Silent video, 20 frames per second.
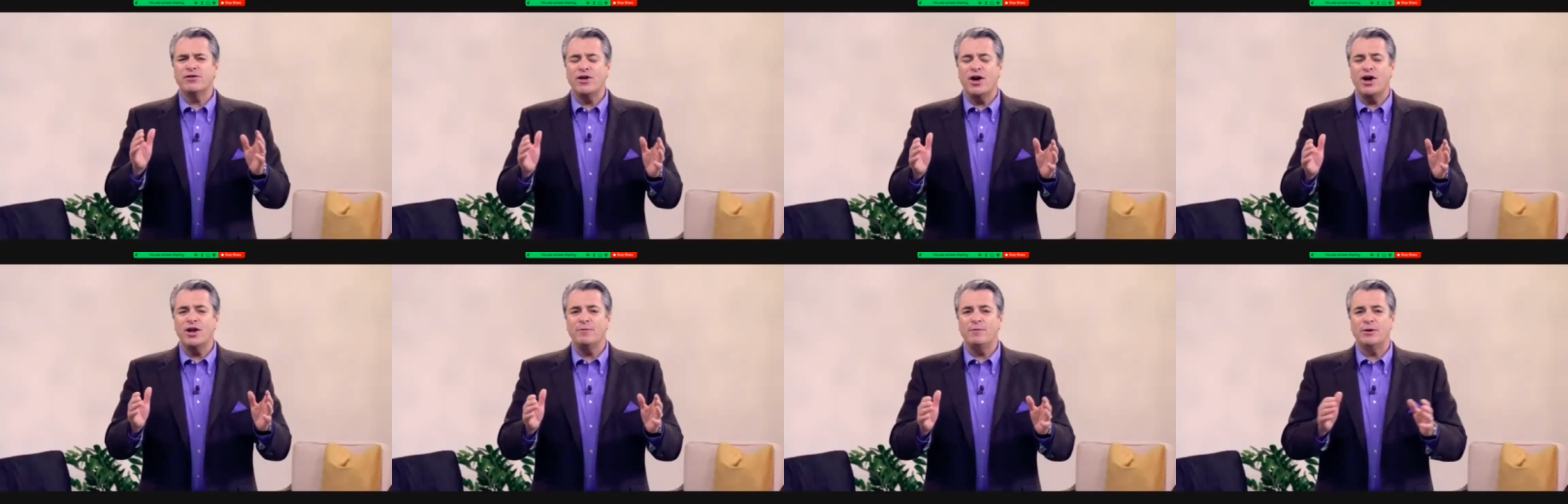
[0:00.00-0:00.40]

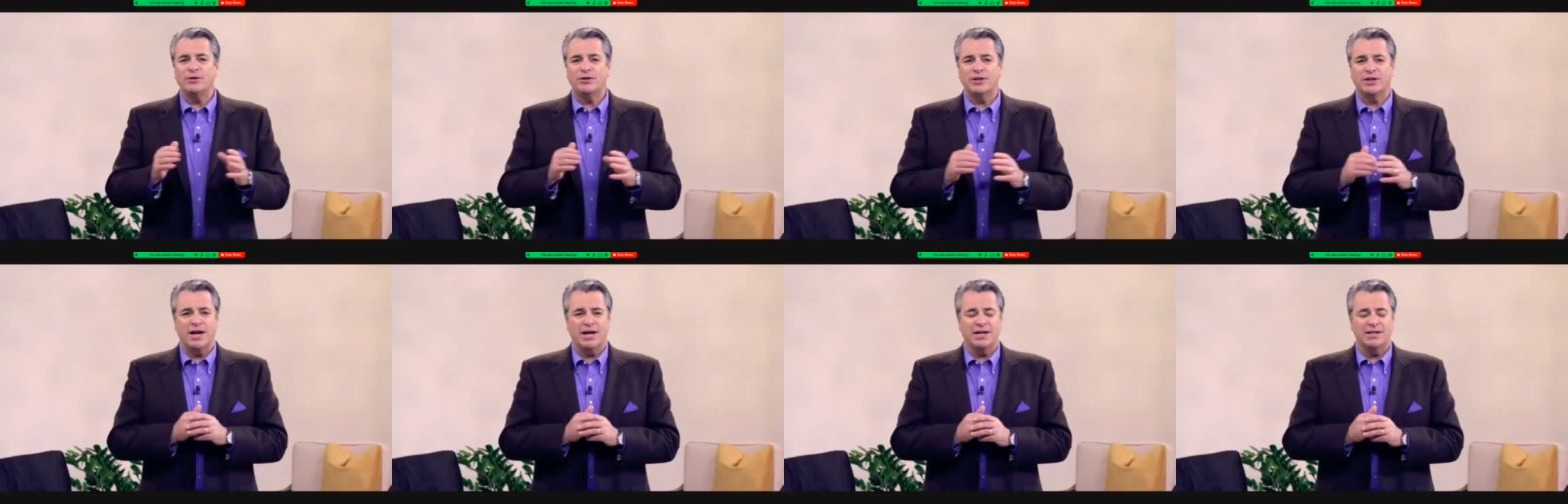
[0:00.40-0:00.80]
thought about
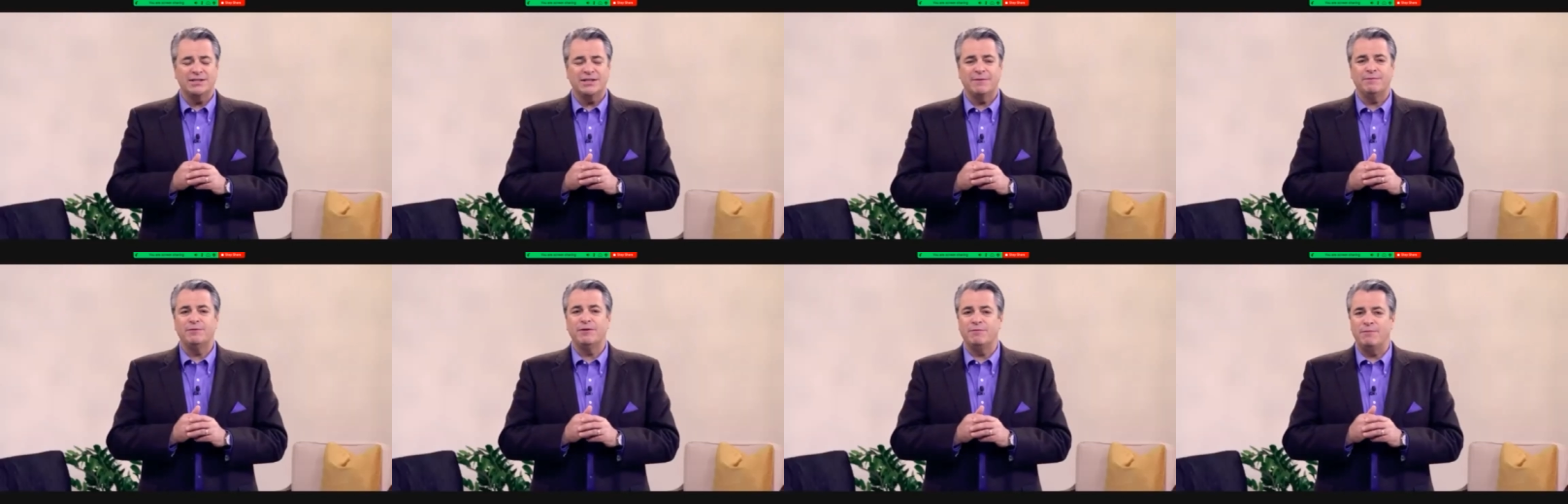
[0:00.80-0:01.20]
the
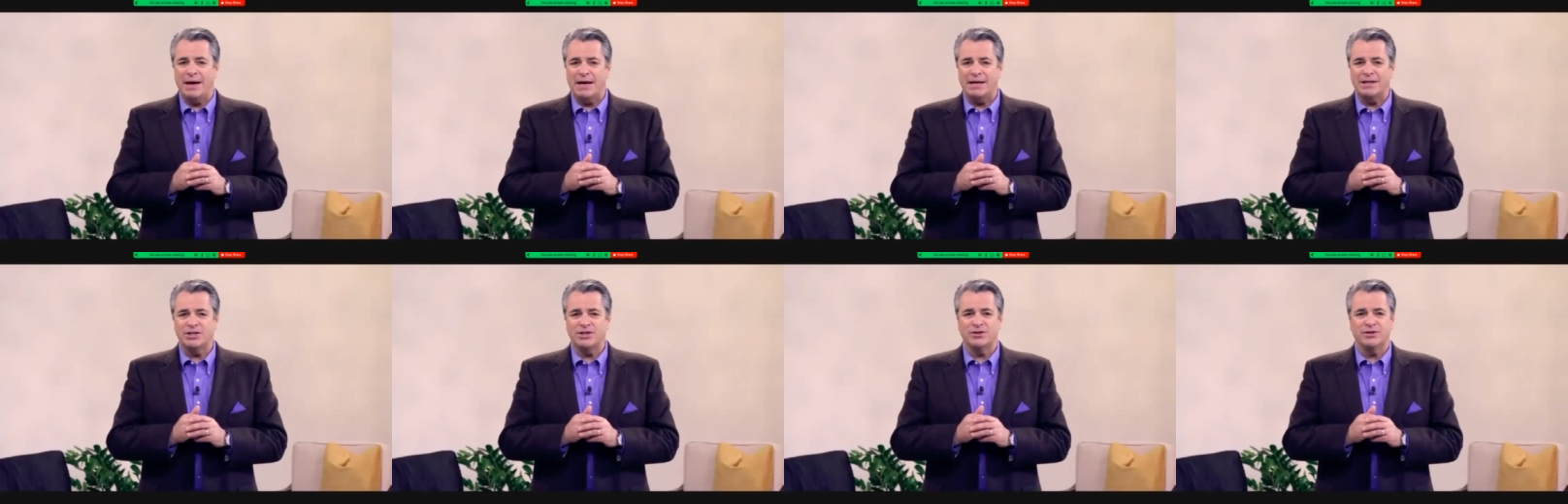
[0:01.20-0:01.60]
concept of
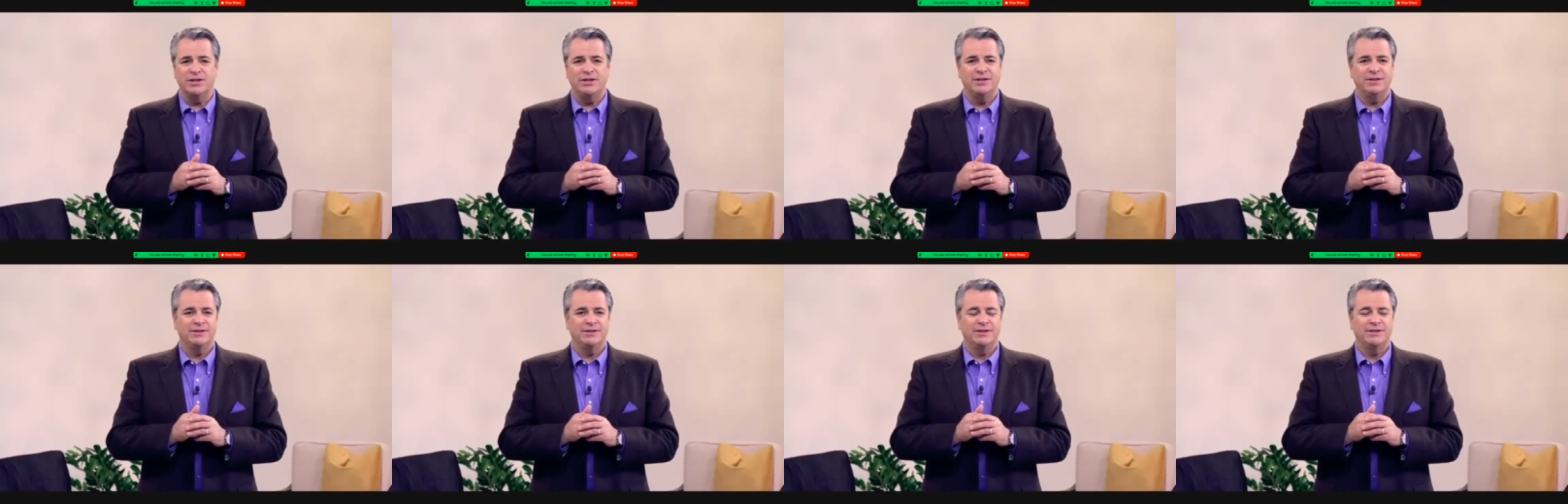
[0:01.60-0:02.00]

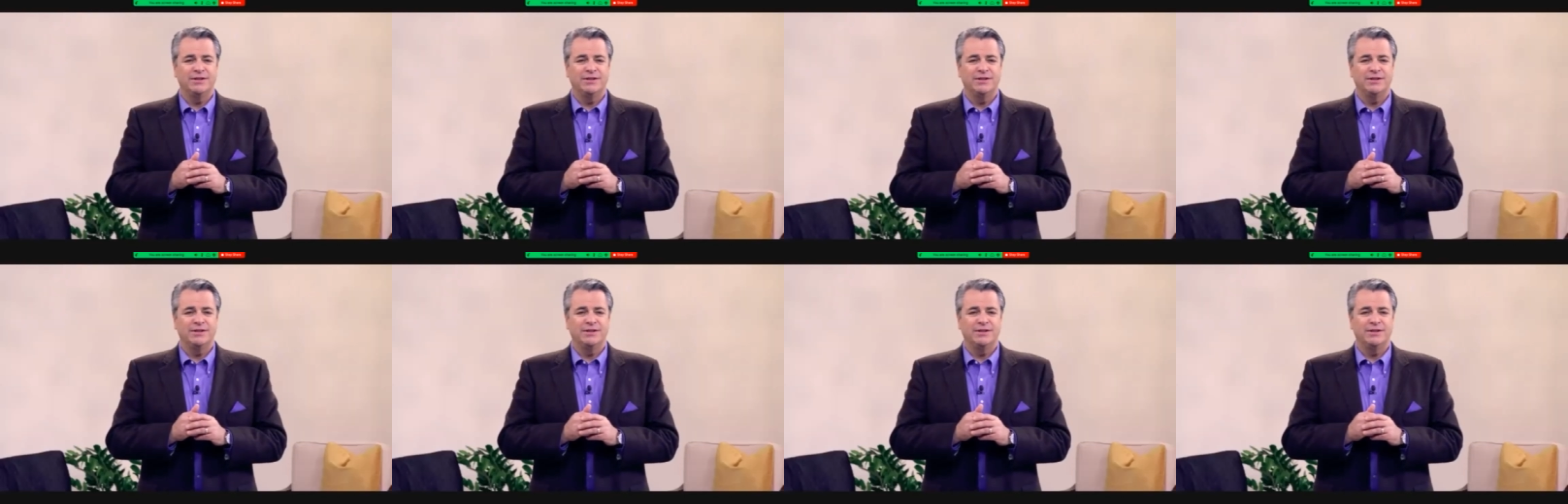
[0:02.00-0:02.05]
mastery?